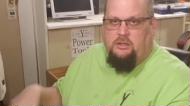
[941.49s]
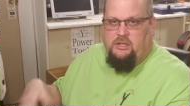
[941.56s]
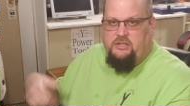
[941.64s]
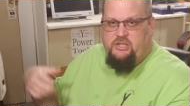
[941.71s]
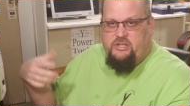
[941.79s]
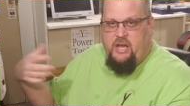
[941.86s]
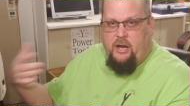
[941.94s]

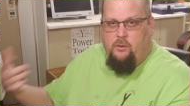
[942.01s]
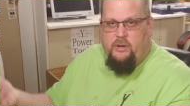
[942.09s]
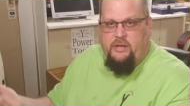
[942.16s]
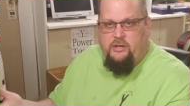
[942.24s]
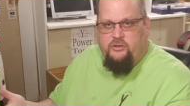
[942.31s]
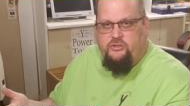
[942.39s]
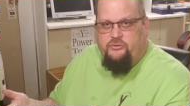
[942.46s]
This is how we
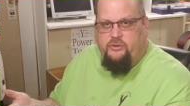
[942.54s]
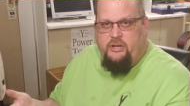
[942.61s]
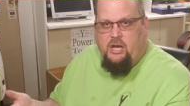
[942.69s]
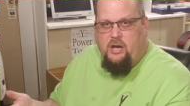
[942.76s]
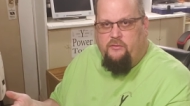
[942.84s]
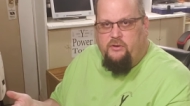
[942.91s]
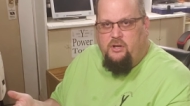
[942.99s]
used to
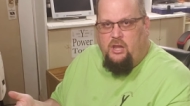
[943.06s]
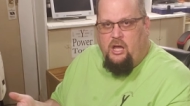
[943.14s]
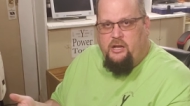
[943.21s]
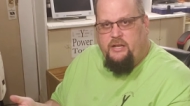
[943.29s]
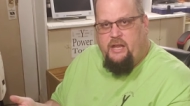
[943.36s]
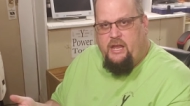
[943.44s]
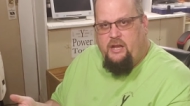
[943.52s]
recover a lot
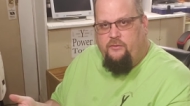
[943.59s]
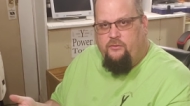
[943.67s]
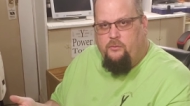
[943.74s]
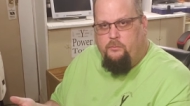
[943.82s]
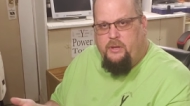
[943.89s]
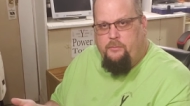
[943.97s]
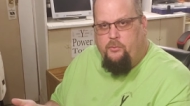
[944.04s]
of data
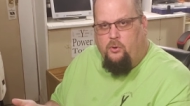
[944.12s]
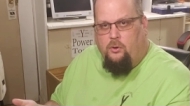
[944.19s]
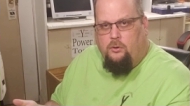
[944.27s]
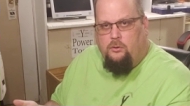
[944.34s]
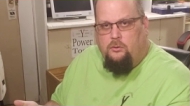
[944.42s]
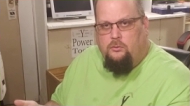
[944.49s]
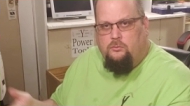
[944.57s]
from people
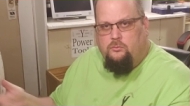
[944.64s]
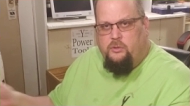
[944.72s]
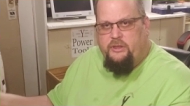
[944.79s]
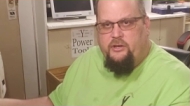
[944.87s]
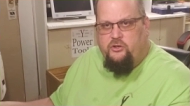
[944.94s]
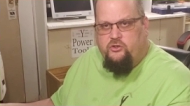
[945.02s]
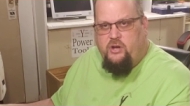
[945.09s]

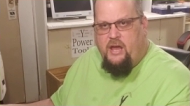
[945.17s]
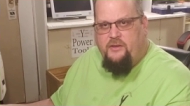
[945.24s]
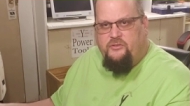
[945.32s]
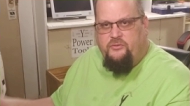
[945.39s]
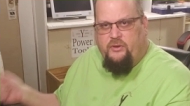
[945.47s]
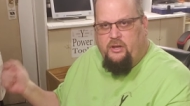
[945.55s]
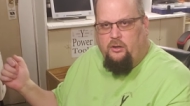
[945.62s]
when their
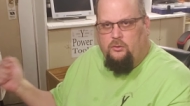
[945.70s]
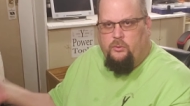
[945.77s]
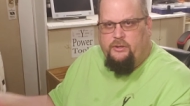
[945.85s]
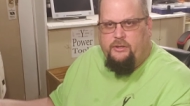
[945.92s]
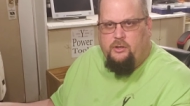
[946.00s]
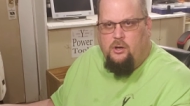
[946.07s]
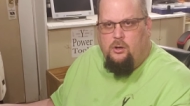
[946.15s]
drives failed,
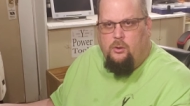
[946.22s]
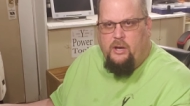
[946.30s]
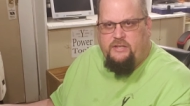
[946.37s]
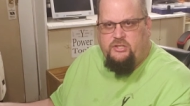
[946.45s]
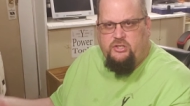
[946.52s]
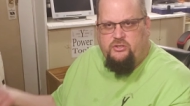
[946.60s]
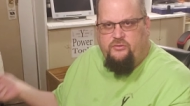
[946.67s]
when their
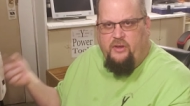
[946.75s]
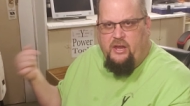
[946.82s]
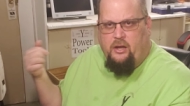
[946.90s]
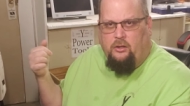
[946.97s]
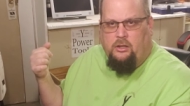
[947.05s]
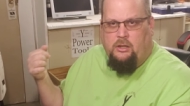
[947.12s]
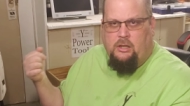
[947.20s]
OSs
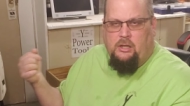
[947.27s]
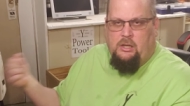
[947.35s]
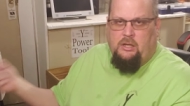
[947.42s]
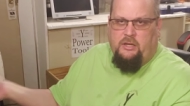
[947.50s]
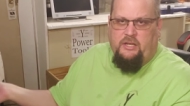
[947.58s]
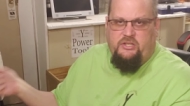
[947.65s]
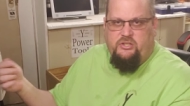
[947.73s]
failed.
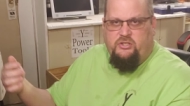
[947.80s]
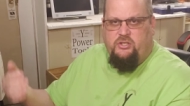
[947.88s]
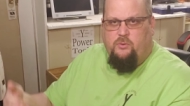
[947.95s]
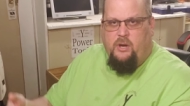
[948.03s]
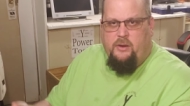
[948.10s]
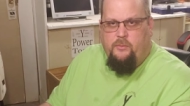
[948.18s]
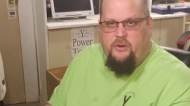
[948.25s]
This is the
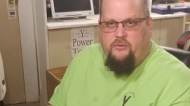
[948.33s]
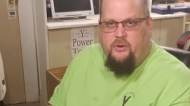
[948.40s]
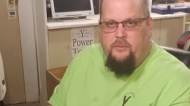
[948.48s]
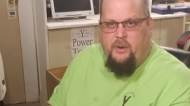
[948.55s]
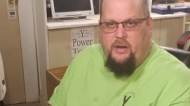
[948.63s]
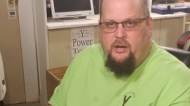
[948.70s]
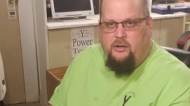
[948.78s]
way we
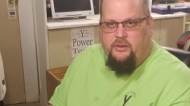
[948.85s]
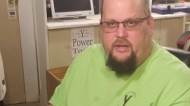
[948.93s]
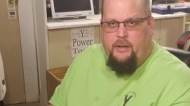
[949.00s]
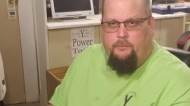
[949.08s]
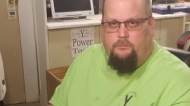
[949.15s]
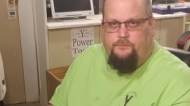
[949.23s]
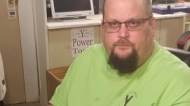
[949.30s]
repaired them.